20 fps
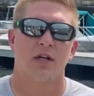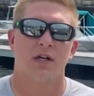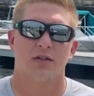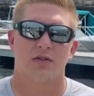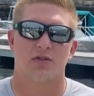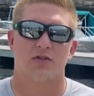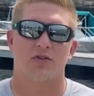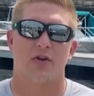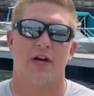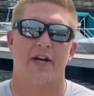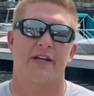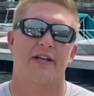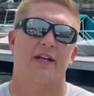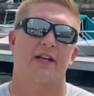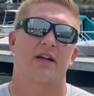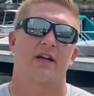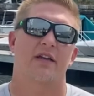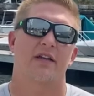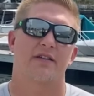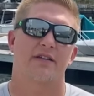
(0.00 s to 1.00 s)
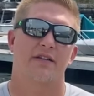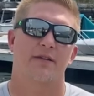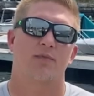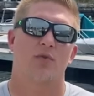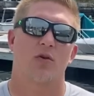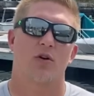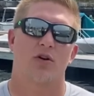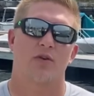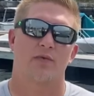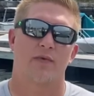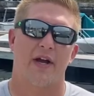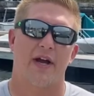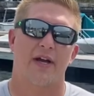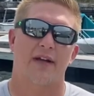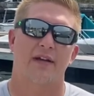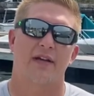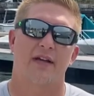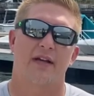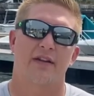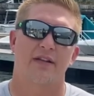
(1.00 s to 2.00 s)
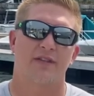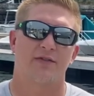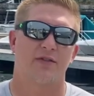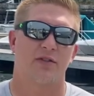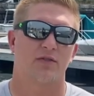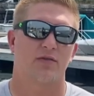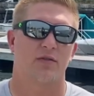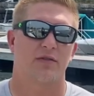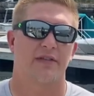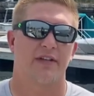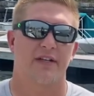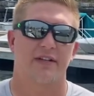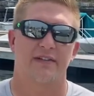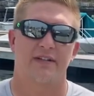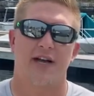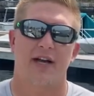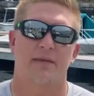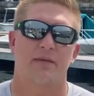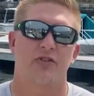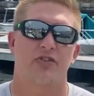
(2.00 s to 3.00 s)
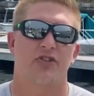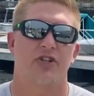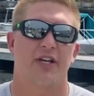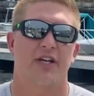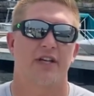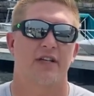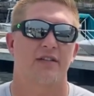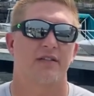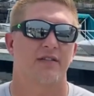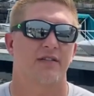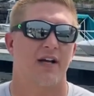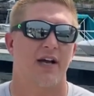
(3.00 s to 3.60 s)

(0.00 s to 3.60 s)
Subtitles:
So try to get on a deep water wreck, and these fish will take diamond jigs,